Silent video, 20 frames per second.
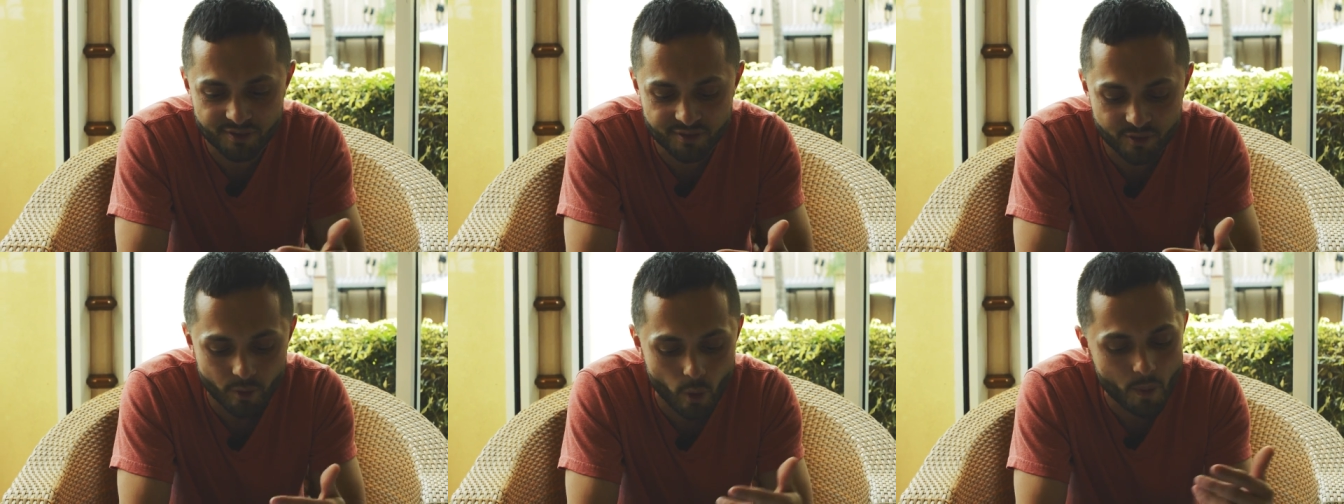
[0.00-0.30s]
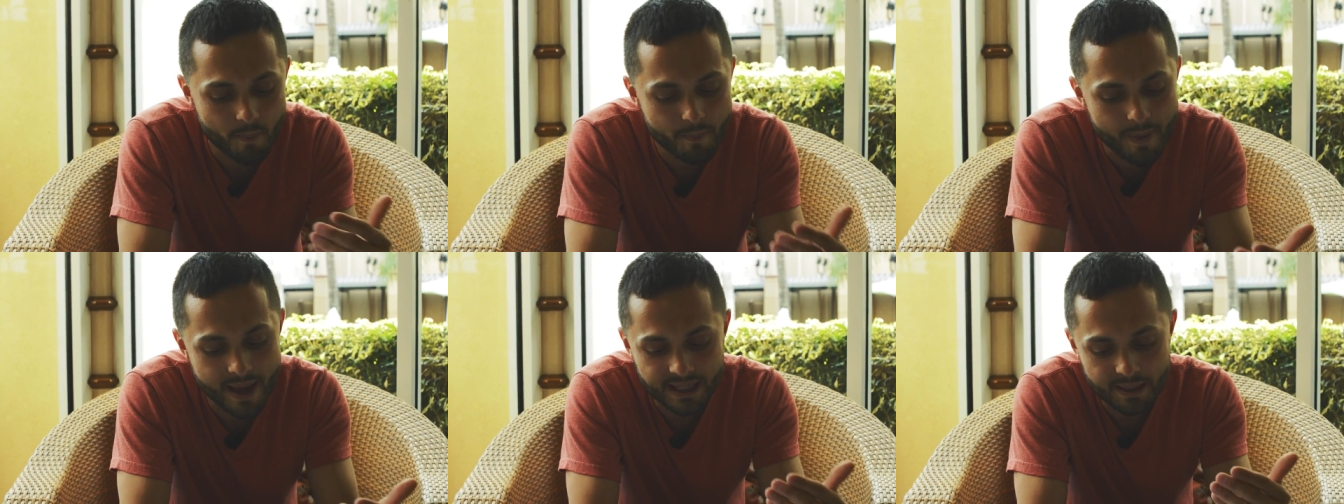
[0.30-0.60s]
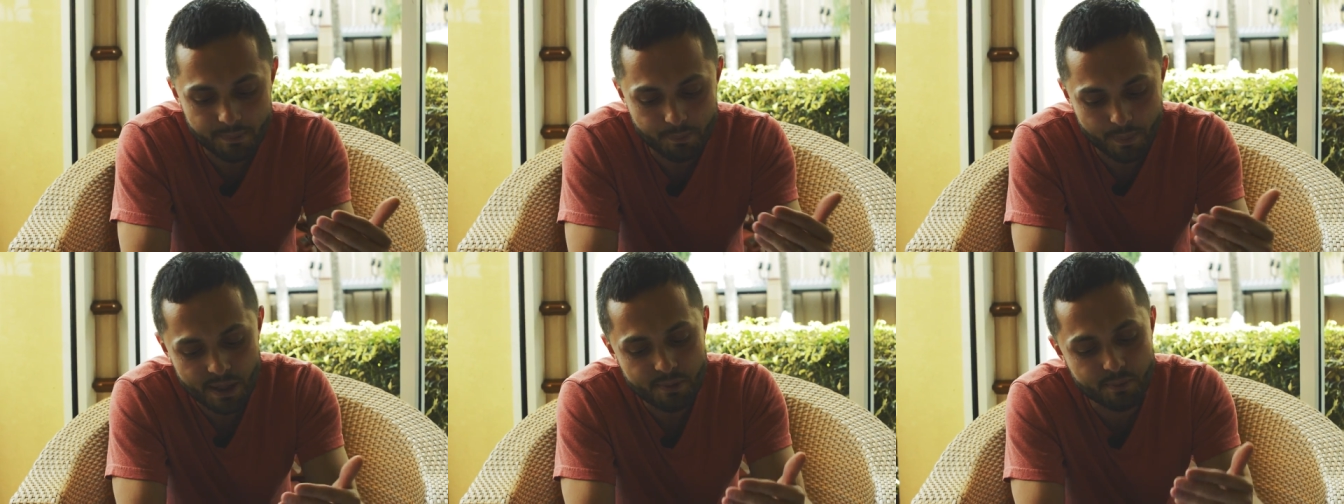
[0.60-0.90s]
4
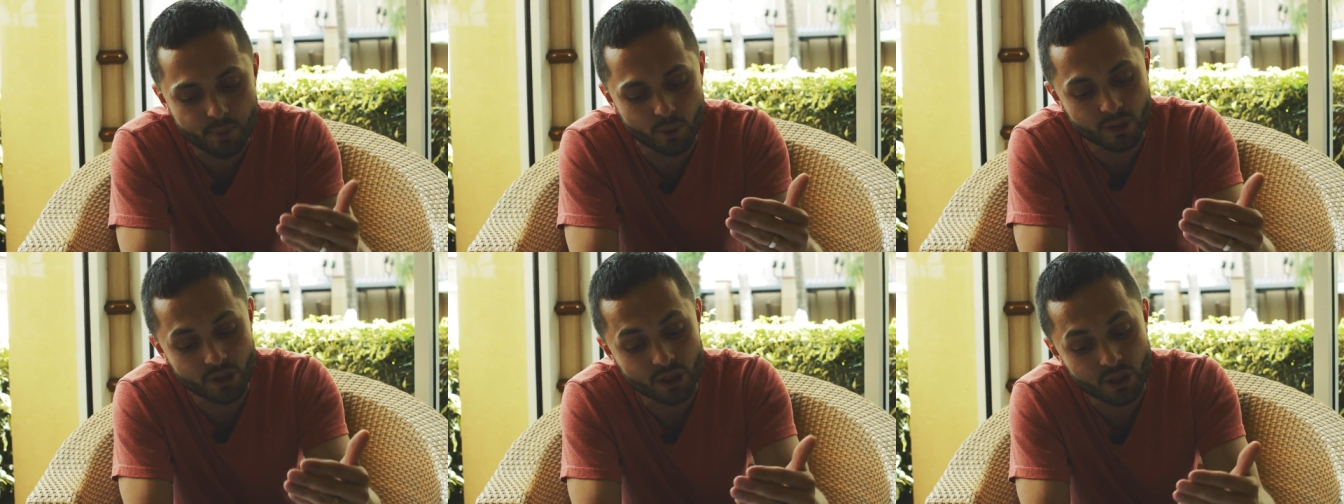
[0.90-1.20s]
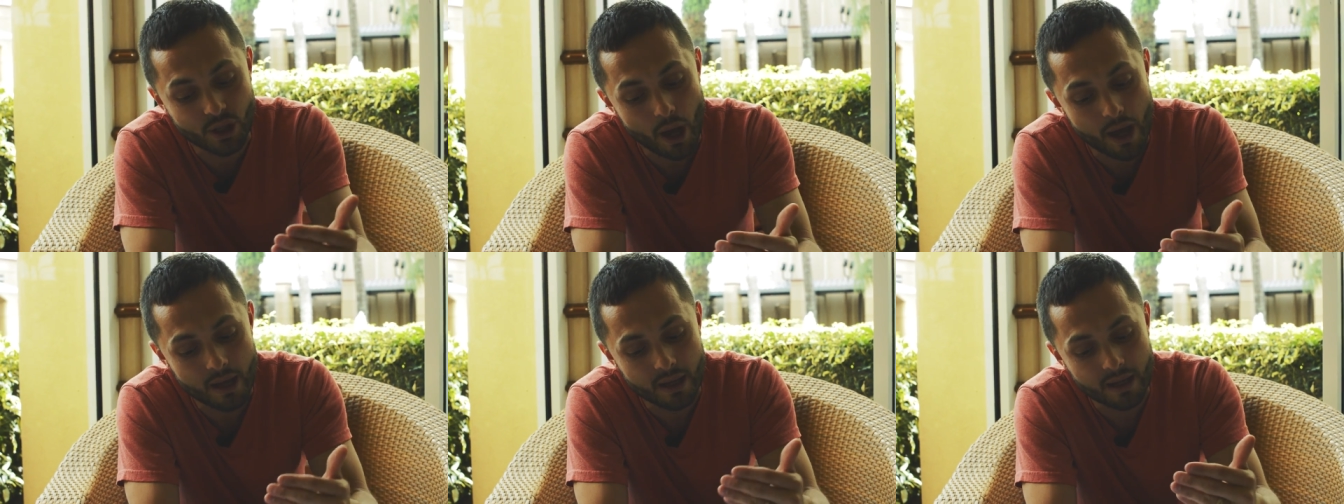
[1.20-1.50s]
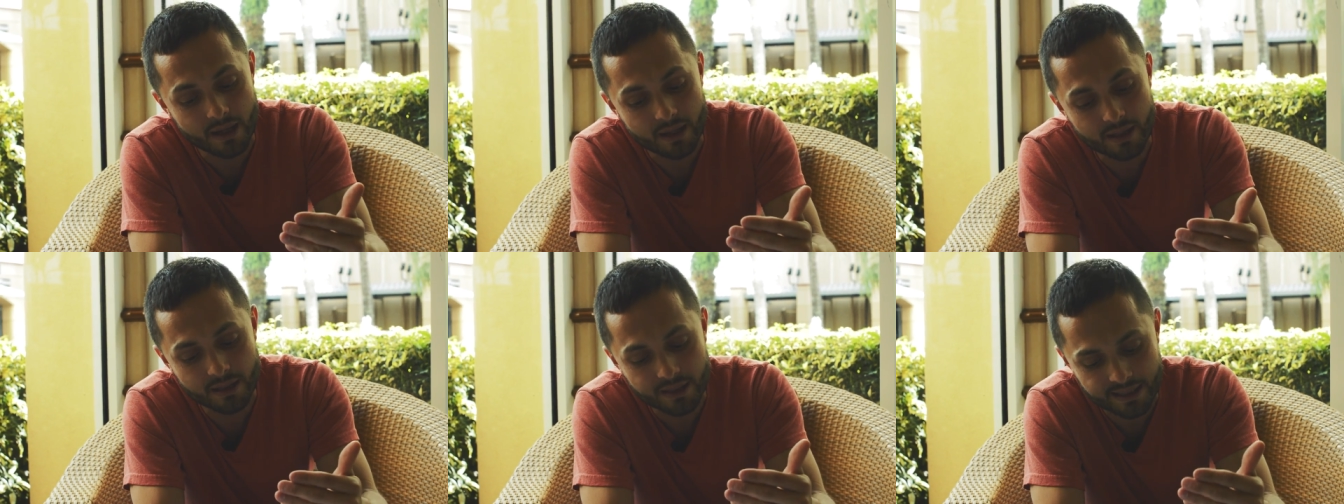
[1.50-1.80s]
many people look
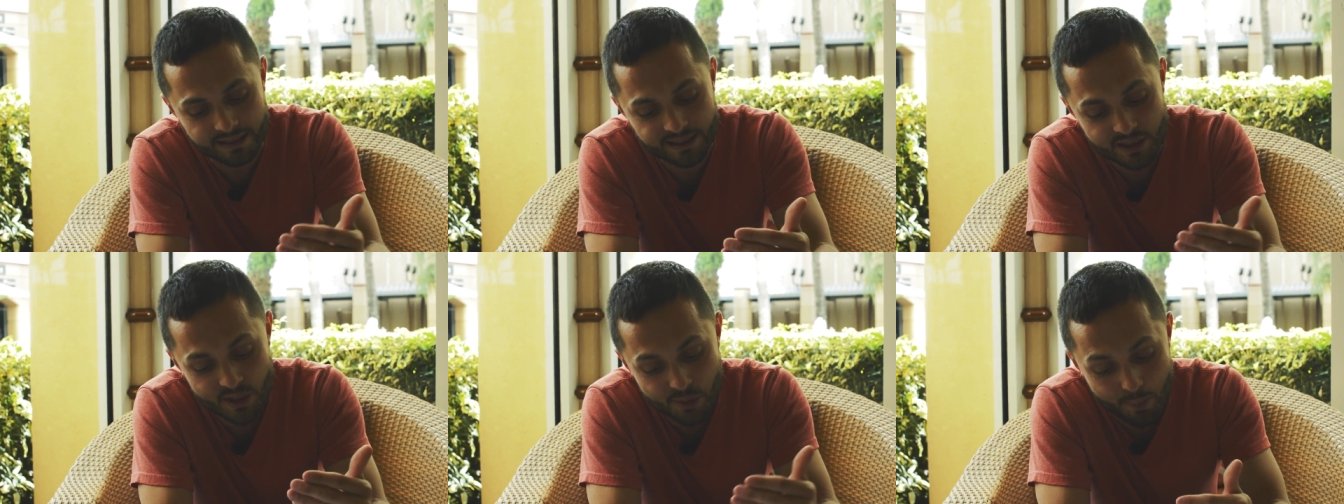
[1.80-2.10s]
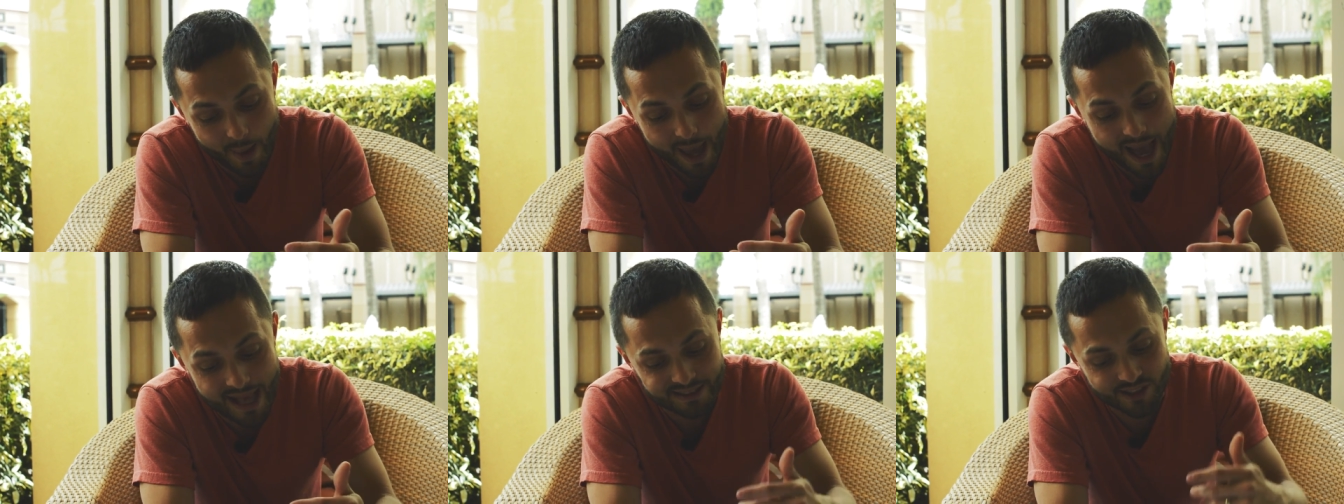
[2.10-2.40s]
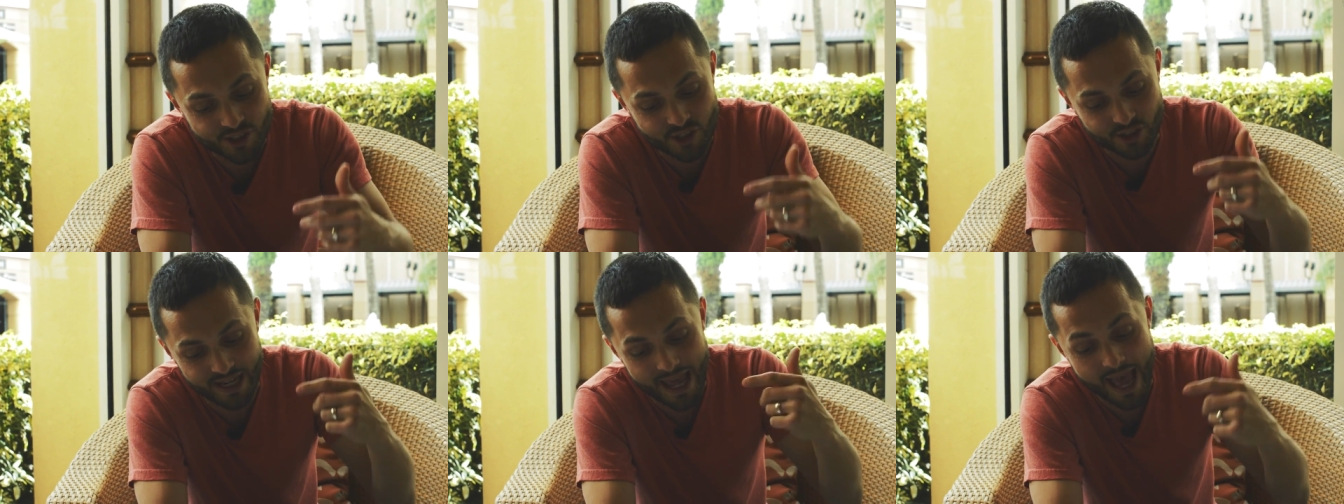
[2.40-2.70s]
look at this
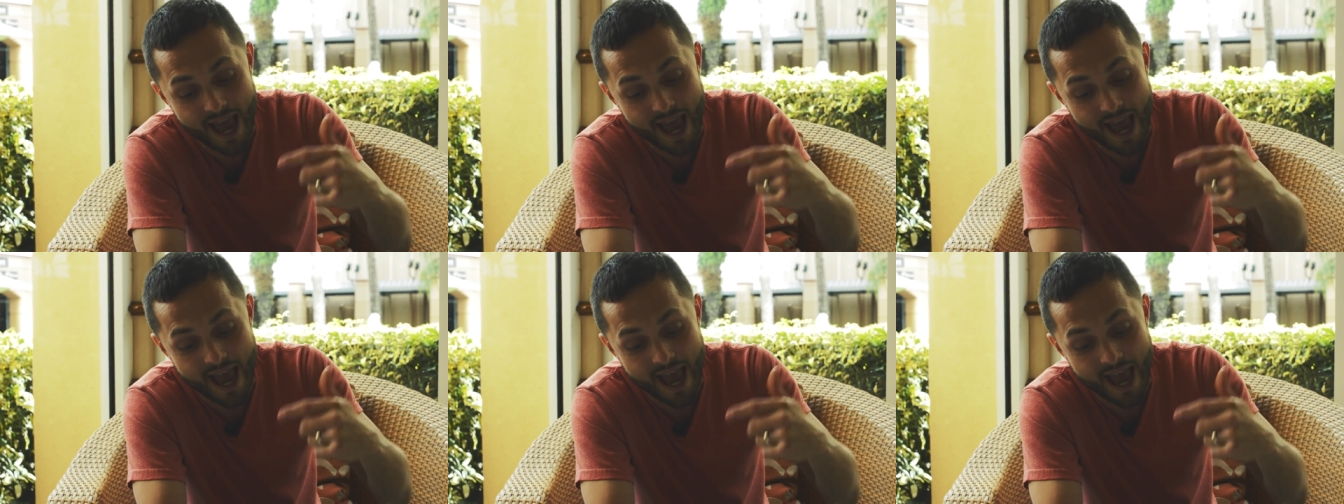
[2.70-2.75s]
passage and